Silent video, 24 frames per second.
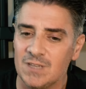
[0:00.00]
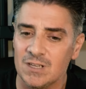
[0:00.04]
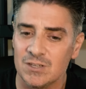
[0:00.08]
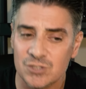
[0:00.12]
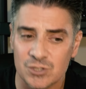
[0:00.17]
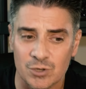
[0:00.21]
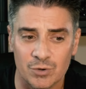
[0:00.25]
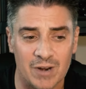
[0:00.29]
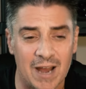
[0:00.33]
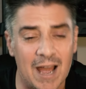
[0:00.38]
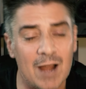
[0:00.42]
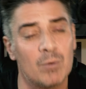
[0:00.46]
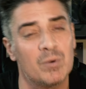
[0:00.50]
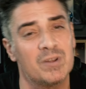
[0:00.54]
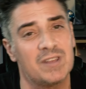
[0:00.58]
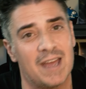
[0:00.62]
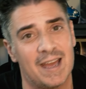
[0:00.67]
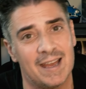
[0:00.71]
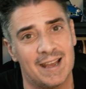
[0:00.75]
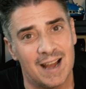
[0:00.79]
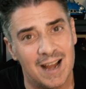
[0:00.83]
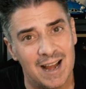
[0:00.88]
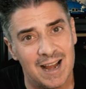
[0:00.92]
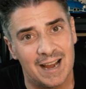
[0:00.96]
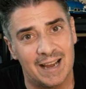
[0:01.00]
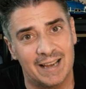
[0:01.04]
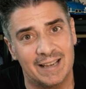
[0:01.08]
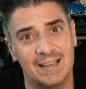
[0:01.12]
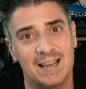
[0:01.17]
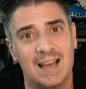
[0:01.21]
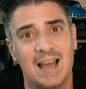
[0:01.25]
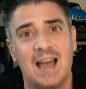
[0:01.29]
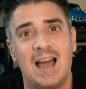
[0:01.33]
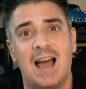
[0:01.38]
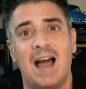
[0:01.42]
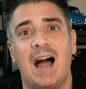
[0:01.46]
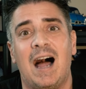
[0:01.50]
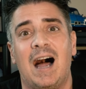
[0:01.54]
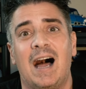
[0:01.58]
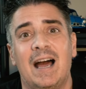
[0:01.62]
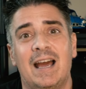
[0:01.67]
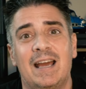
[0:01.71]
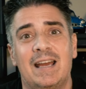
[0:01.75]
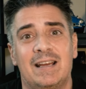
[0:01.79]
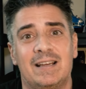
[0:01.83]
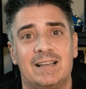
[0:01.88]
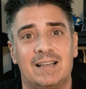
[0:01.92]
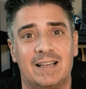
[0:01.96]
So now with AI,
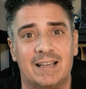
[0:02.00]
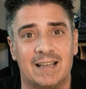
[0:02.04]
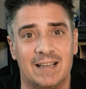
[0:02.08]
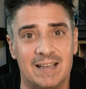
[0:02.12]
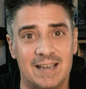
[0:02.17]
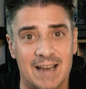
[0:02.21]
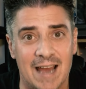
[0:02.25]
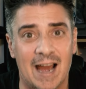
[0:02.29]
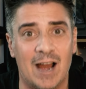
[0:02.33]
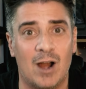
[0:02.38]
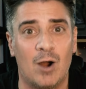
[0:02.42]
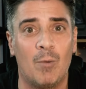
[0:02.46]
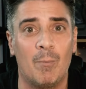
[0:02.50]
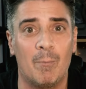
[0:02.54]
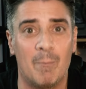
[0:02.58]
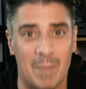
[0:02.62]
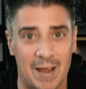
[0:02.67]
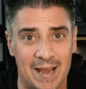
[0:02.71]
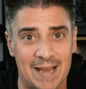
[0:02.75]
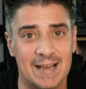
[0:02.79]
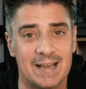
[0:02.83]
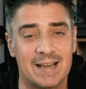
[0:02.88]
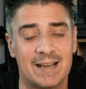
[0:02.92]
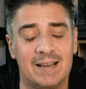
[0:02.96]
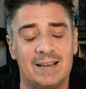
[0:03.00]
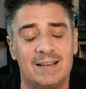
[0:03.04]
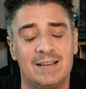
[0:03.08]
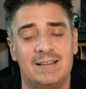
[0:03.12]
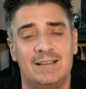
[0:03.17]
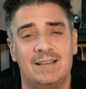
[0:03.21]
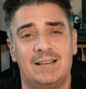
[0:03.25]
I can now make